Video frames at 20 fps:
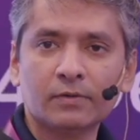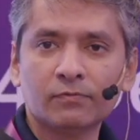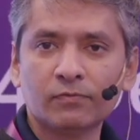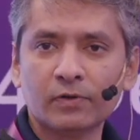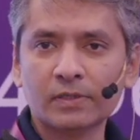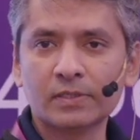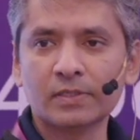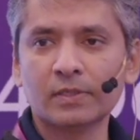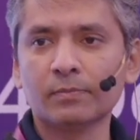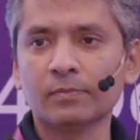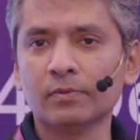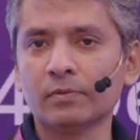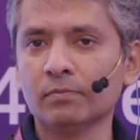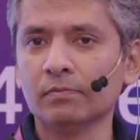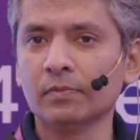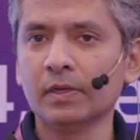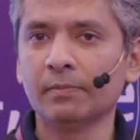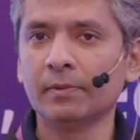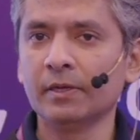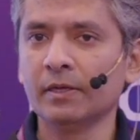For example,
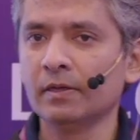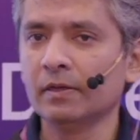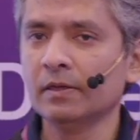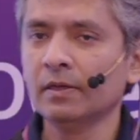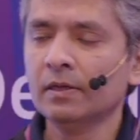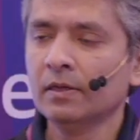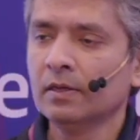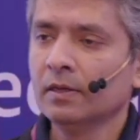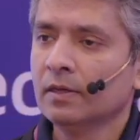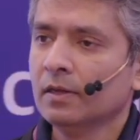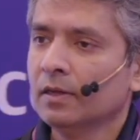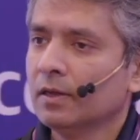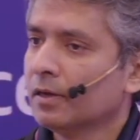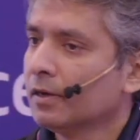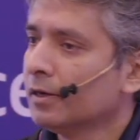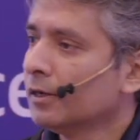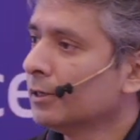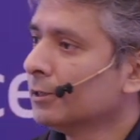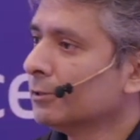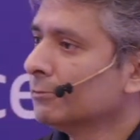maybe
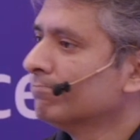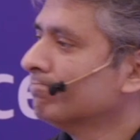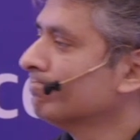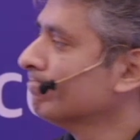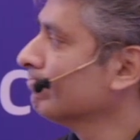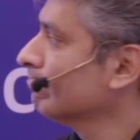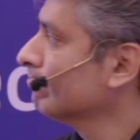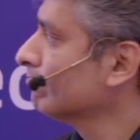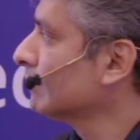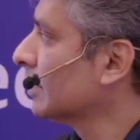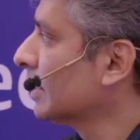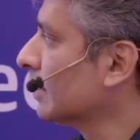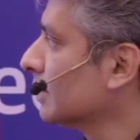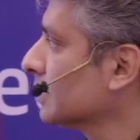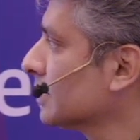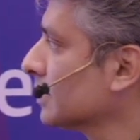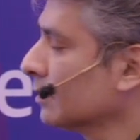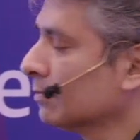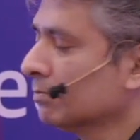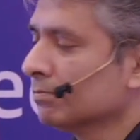there are
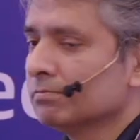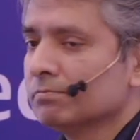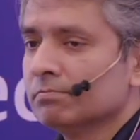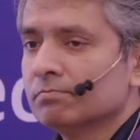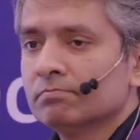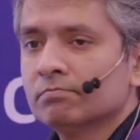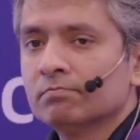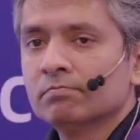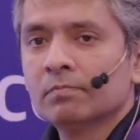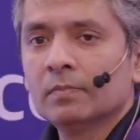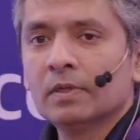some,